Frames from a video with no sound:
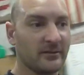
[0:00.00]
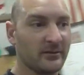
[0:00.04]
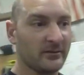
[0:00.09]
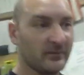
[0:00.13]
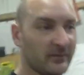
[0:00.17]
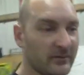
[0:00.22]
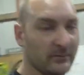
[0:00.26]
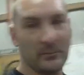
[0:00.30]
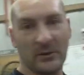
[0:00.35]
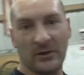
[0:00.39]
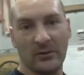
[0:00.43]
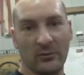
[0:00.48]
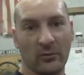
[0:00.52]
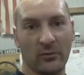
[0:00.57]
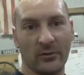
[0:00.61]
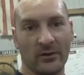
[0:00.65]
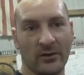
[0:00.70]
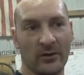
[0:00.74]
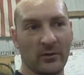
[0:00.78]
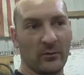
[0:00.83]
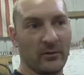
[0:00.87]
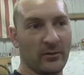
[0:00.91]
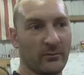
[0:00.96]
This is going to be an
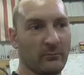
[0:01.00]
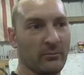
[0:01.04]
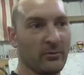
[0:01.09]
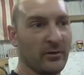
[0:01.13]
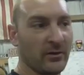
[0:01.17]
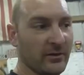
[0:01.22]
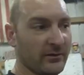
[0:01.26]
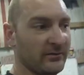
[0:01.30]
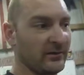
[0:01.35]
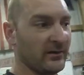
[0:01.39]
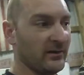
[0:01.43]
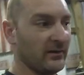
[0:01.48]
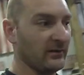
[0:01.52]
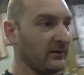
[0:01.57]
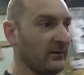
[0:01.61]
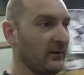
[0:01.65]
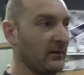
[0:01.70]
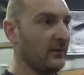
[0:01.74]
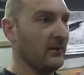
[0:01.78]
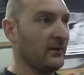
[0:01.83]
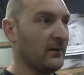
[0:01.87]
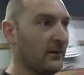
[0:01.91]
ongoing project